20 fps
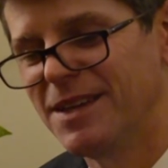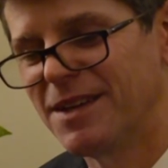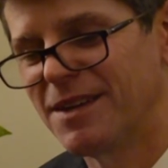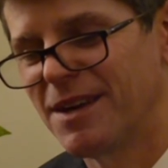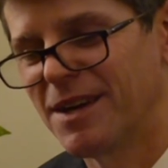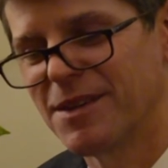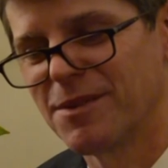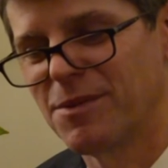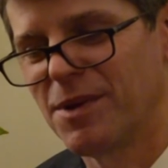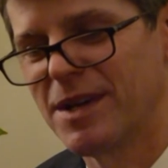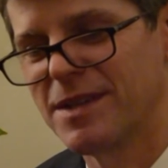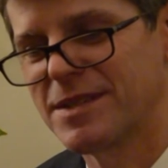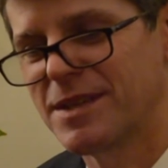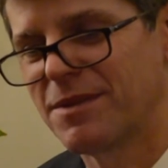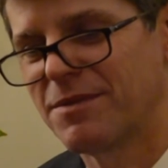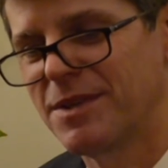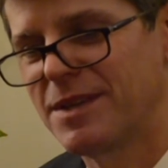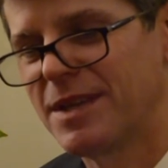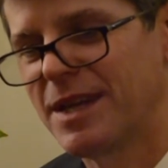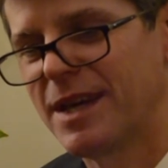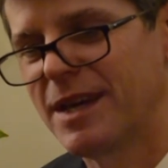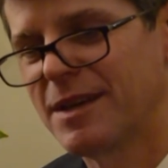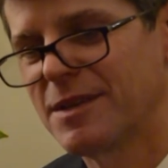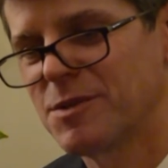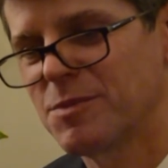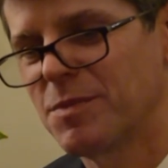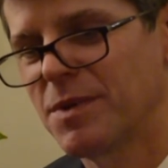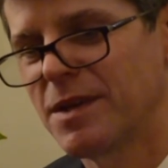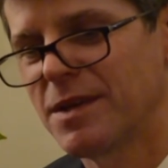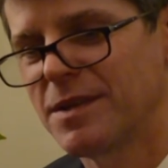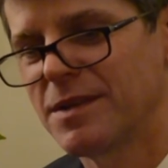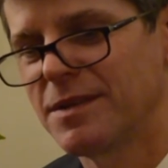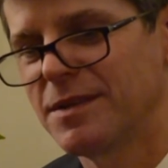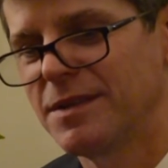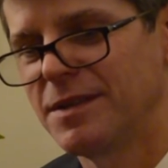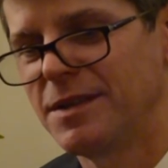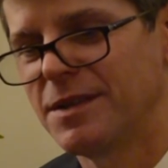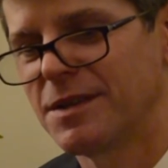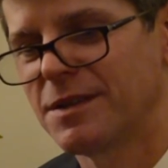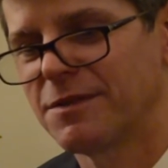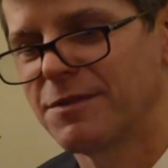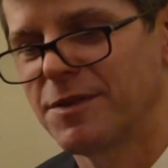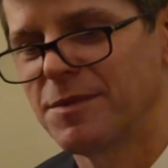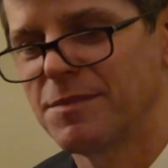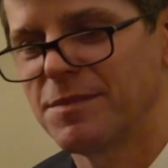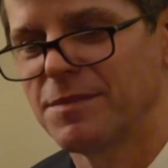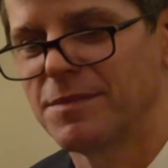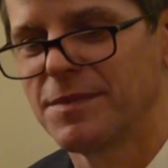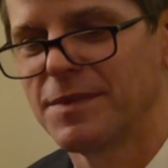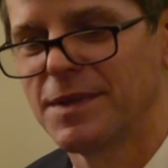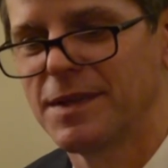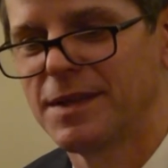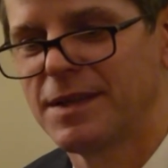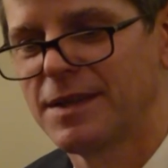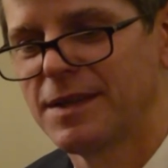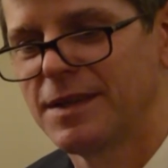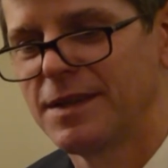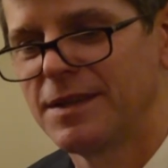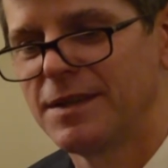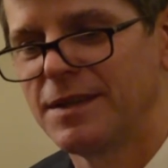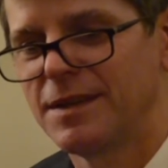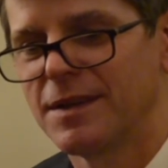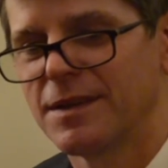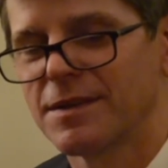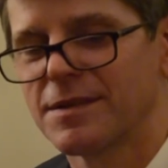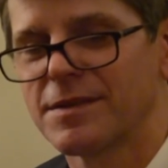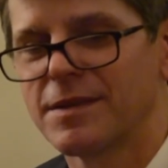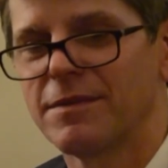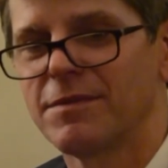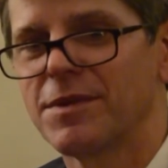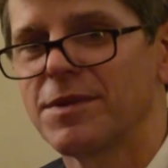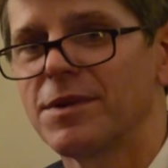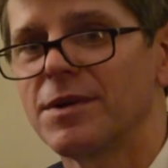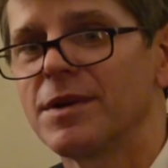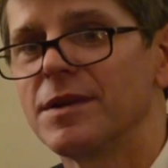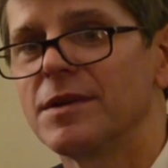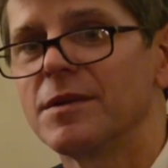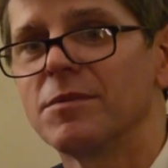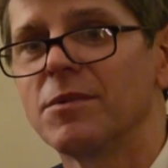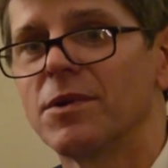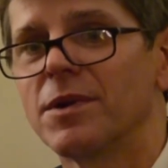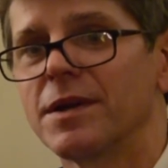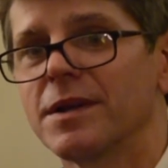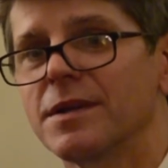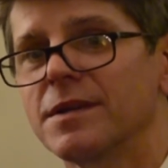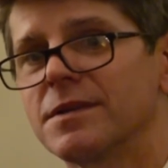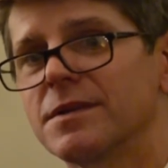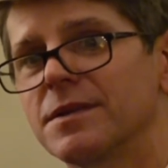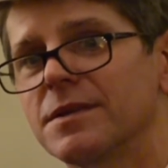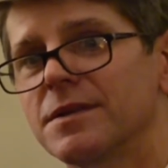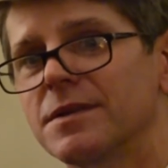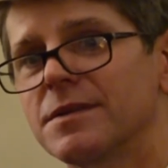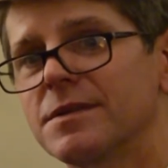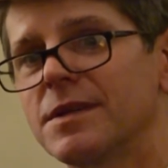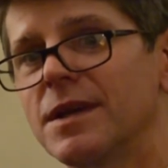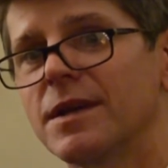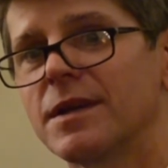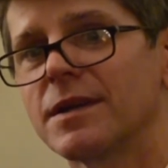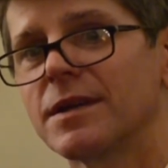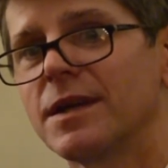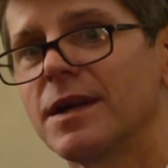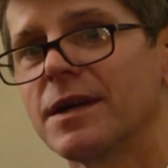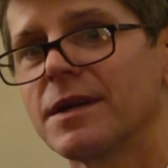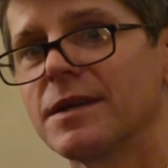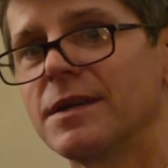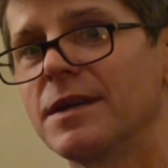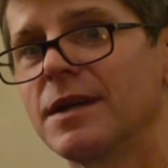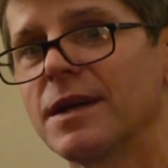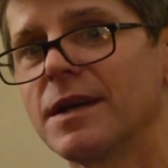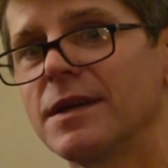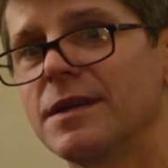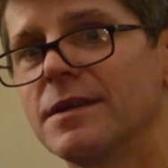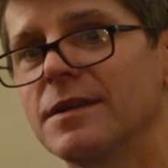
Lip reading: Otherwise every day has been, from 7:30 in the morning till 10 o'clock at night.